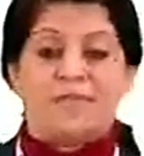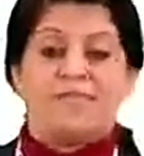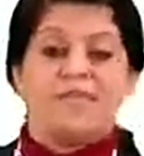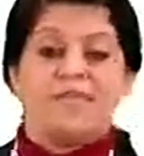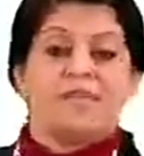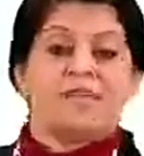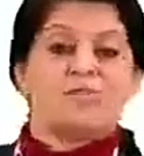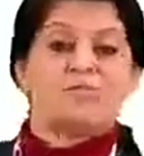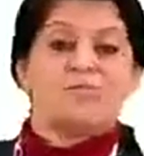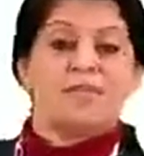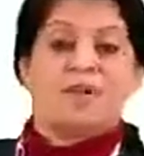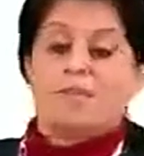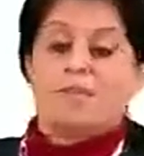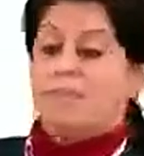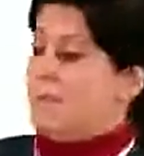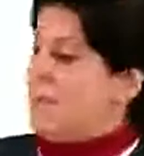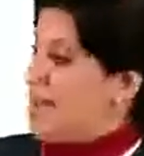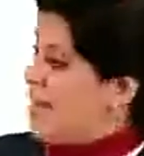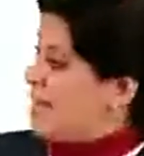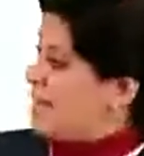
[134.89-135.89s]
There is one
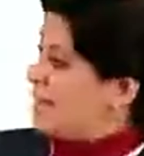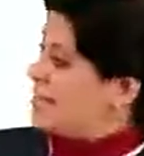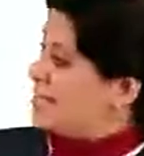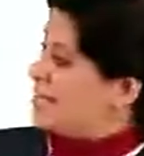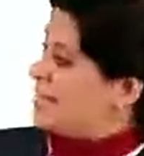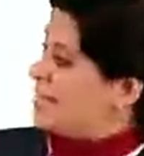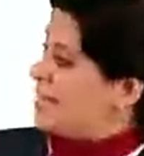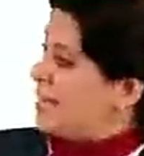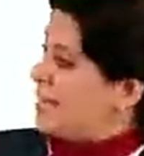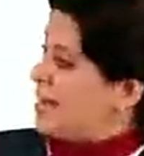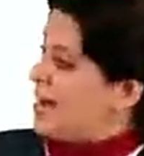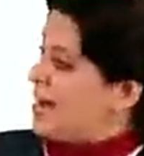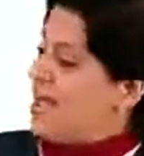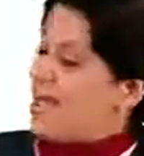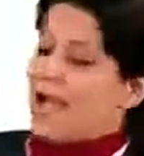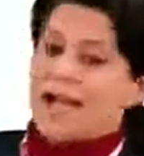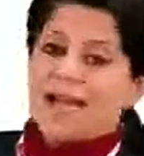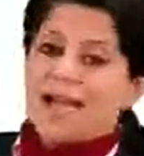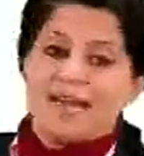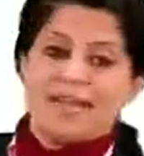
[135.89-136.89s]
big cell
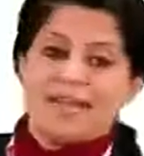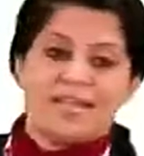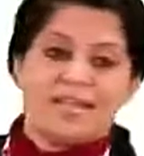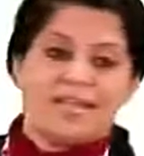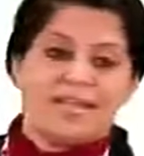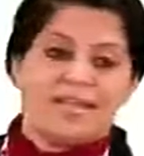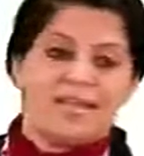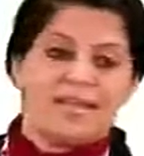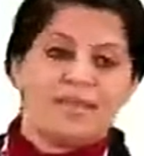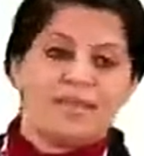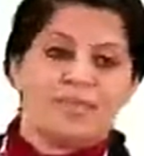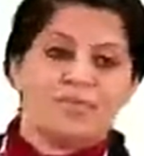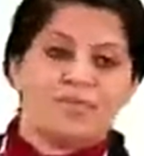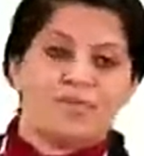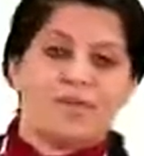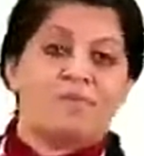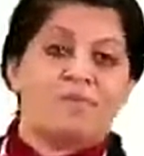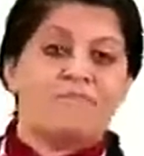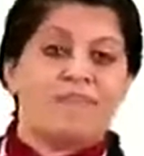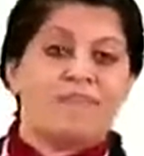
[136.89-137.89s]
and then there is
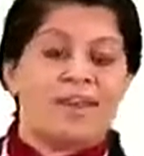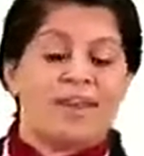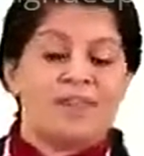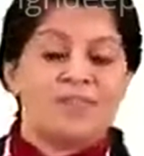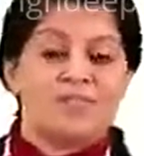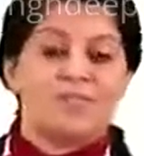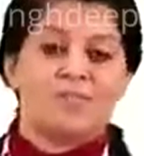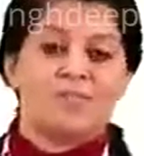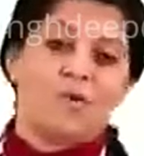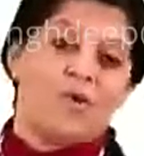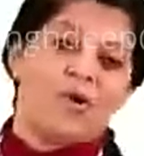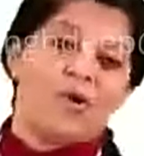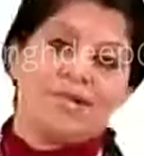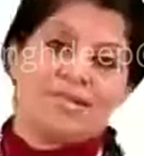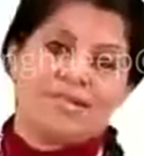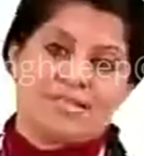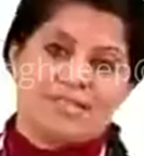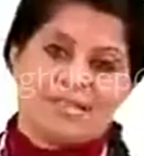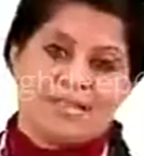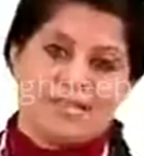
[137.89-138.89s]
one very
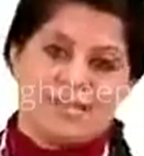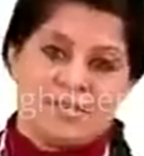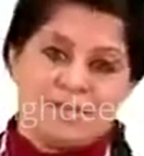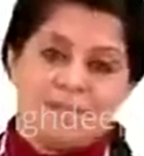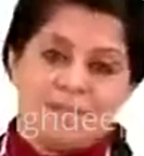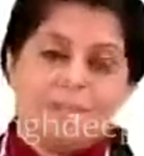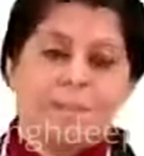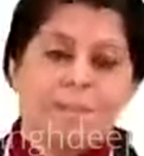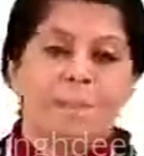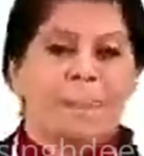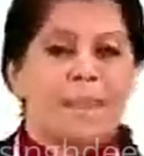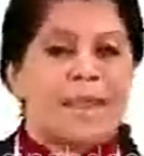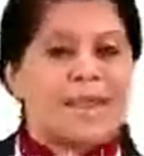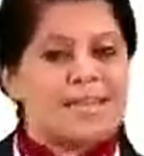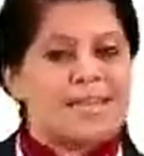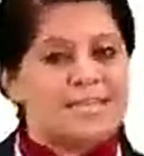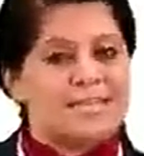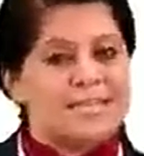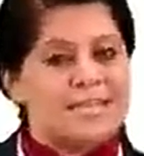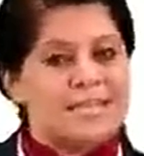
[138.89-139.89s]
small cell,
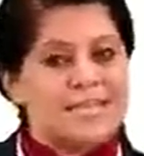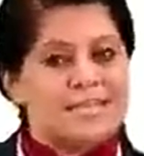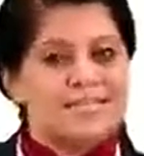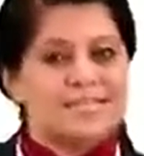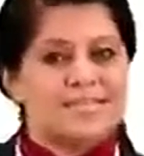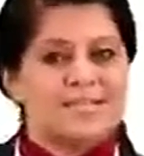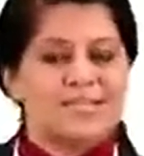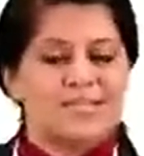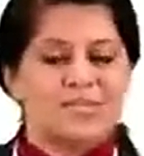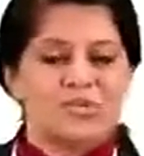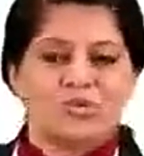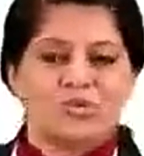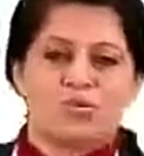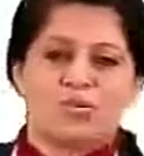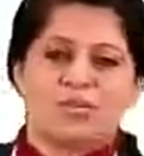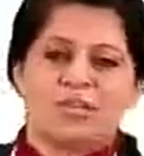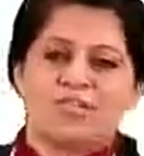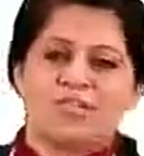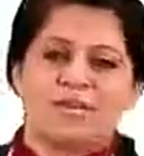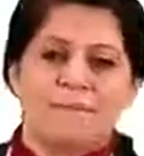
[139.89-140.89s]
and these cells,
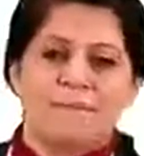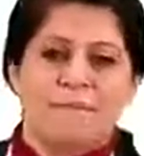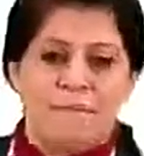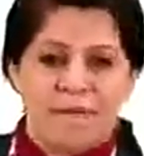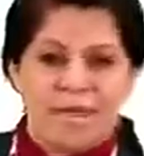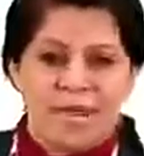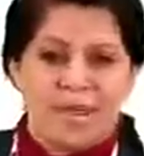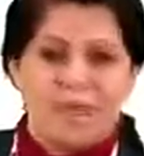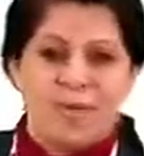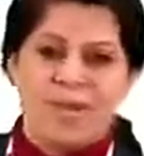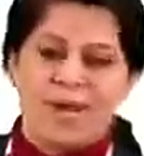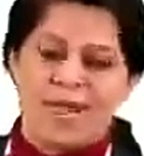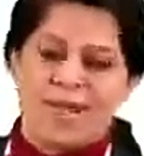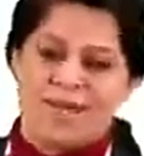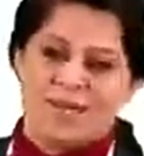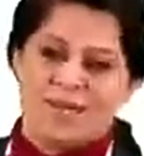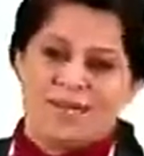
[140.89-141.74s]
students, the big one